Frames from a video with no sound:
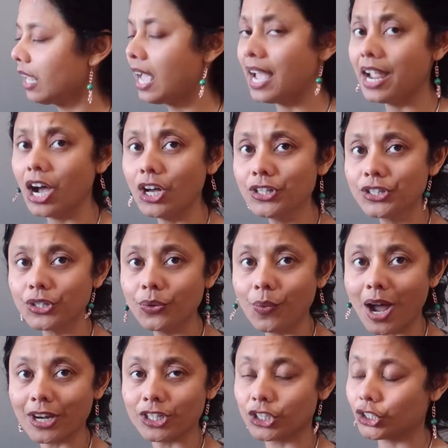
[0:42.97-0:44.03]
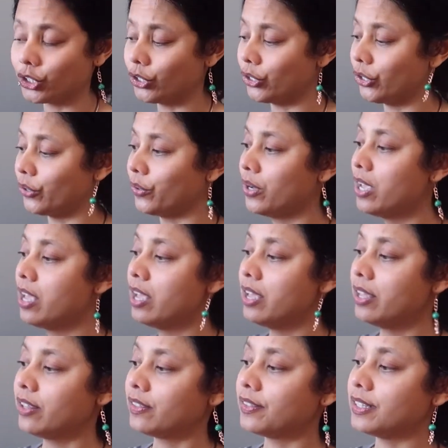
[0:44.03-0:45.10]
I also want to show you
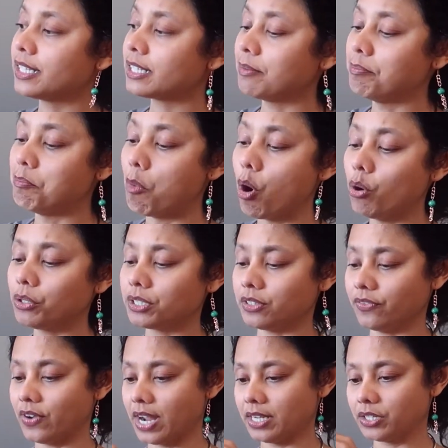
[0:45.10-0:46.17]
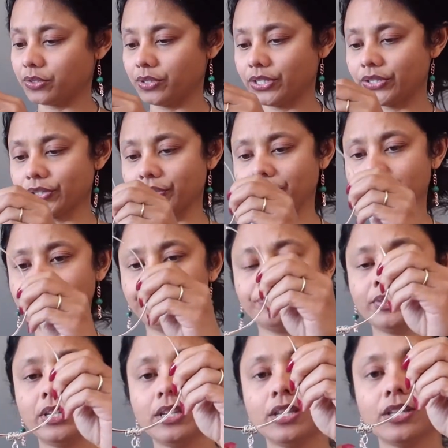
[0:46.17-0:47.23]
this moldavite crystal.
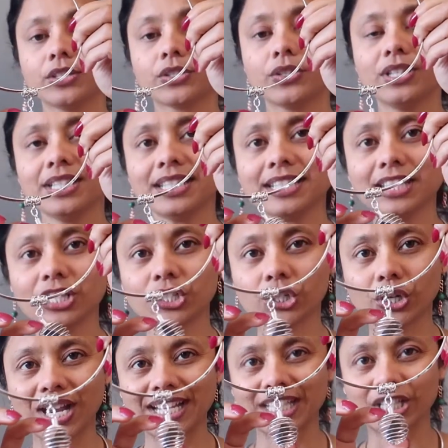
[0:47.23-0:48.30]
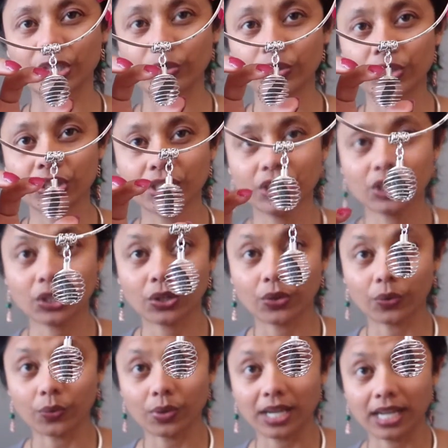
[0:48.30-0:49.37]
So this is a translucent
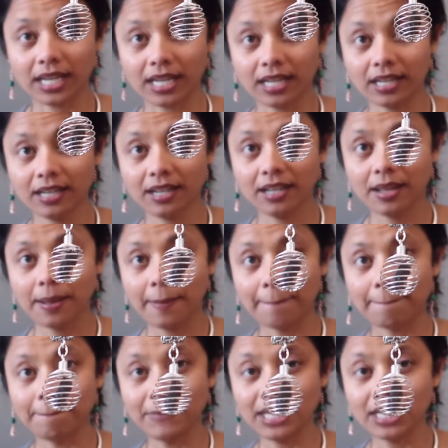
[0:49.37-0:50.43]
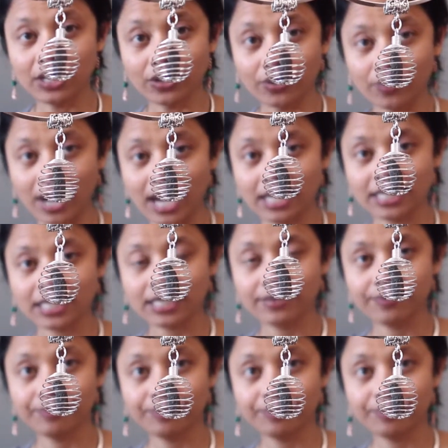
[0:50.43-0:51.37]
green meteorite,